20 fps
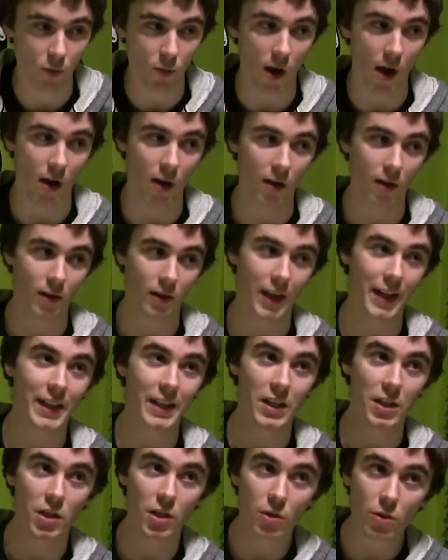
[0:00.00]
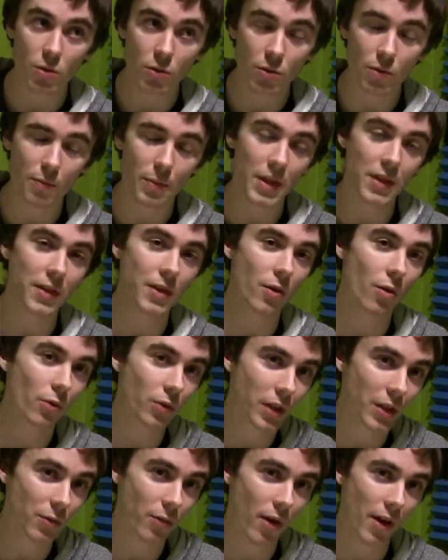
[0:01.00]
while letting you be the
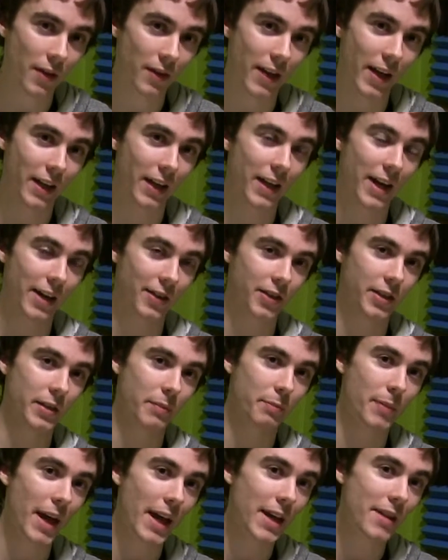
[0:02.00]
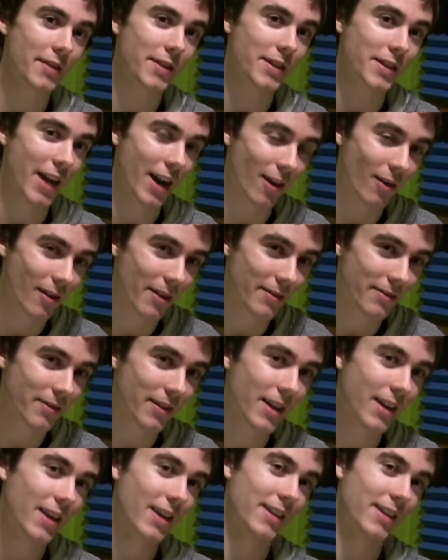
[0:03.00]
only one that can actually pay the tariff,